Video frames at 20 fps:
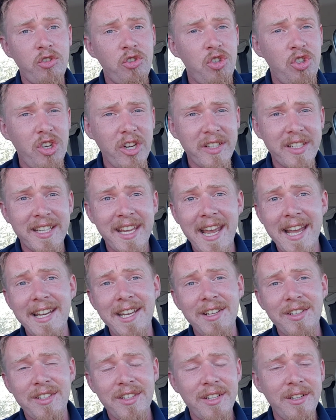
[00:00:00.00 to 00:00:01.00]
just getting
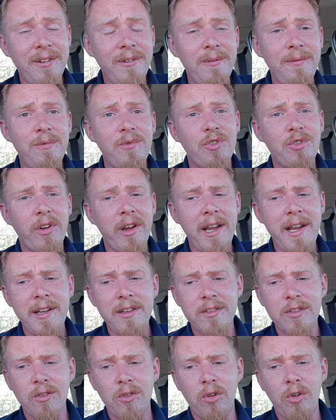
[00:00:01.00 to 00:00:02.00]
into
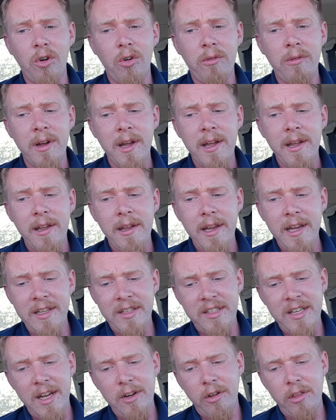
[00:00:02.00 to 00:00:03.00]
trains, or is
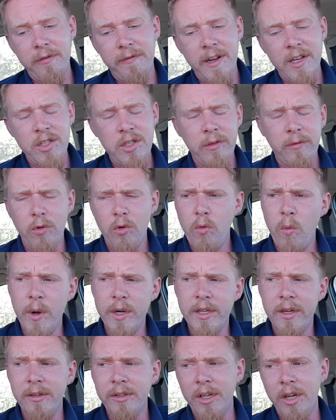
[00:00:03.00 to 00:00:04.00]
sitting on the fence of, oh,
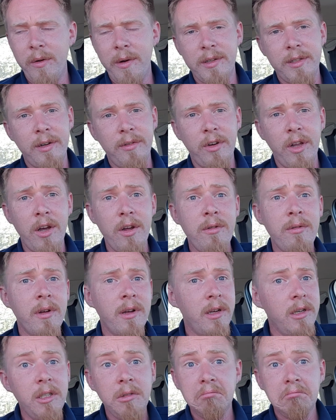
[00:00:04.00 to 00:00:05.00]
I don't know,
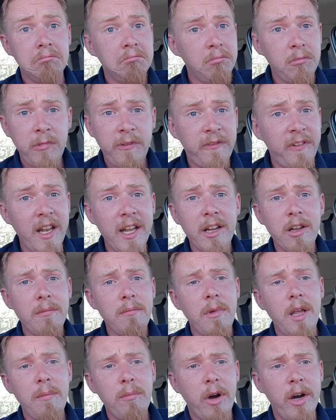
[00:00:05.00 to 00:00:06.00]
fling
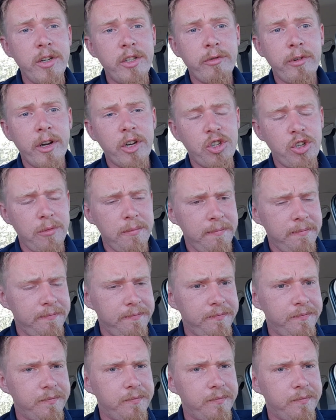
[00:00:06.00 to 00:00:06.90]
them in my direction,